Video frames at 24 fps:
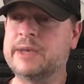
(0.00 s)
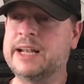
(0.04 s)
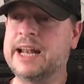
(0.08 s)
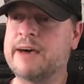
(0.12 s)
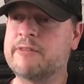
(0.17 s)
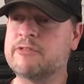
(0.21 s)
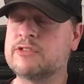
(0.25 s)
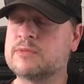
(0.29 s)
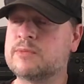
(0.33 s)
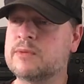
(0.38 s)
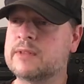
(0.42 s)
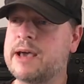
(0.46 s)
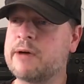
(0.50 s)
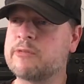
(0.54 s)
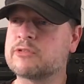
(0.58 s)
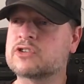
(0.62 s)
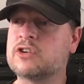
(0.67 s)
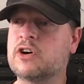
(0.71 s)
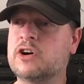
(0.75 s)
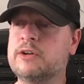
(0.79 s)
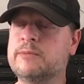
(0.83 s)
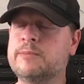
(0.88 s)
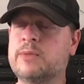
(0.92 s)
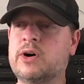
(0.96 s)
That was
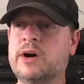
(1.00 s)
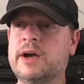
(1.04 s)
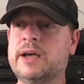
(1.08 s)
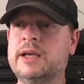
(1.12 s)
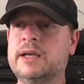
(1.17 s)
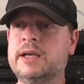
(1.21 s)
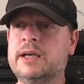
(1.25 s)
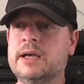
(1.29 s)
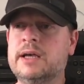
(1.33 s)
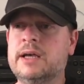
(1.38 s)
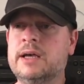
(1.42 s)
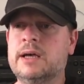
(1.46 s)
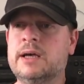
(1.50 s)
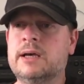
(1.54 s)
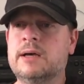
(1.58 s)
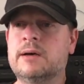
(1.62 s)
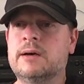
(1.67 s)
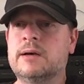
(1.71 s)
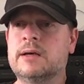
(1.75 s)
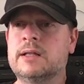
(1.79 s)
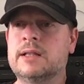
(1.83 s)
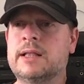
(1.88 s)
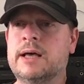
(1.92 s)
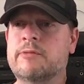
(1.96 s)
kind
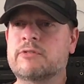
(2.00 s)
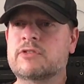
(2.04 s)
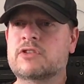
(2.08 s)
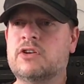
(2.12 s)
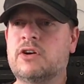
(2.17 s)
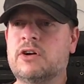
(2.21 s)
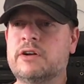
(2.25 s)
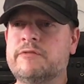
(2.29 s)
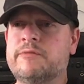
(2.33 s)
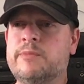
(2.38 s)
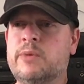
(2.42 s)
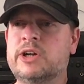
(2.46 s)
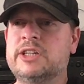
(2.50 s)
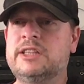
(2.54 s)
of my